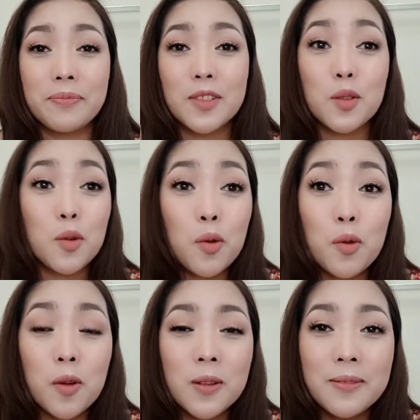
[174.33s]

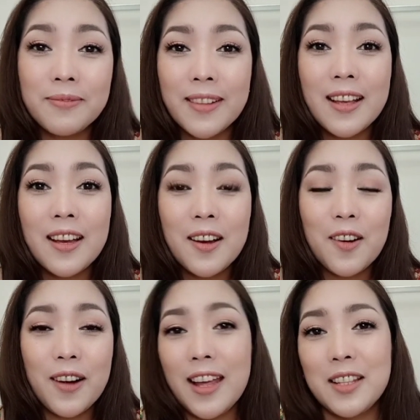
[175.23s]
school
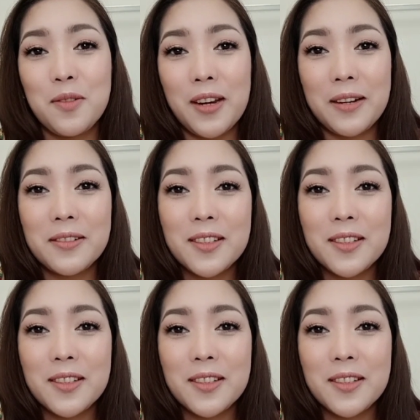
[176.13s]
or anywhere.